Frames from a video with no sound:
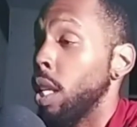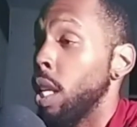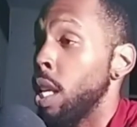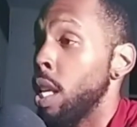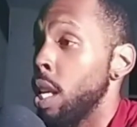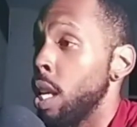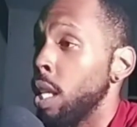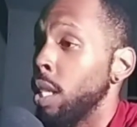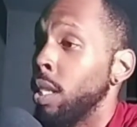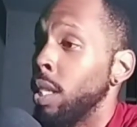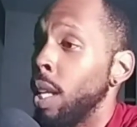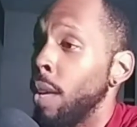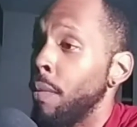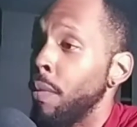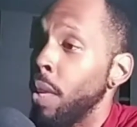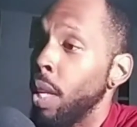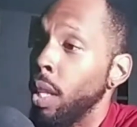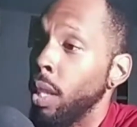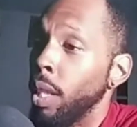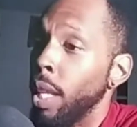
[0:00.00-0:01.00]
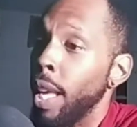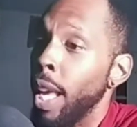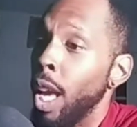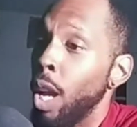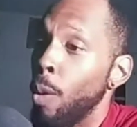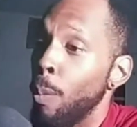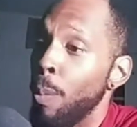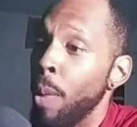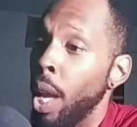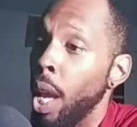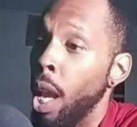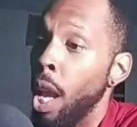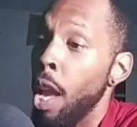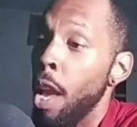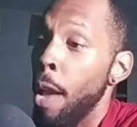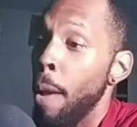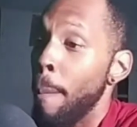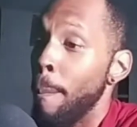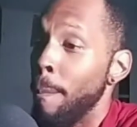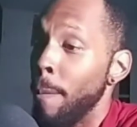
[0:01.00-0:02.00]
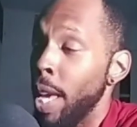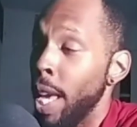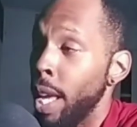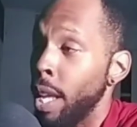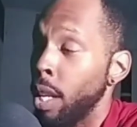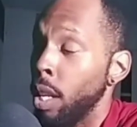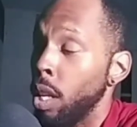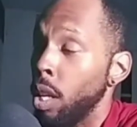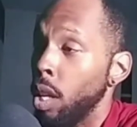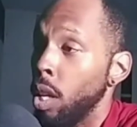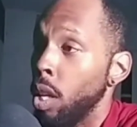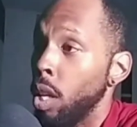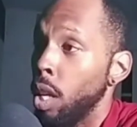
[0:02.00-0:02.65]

he is definitely helping men,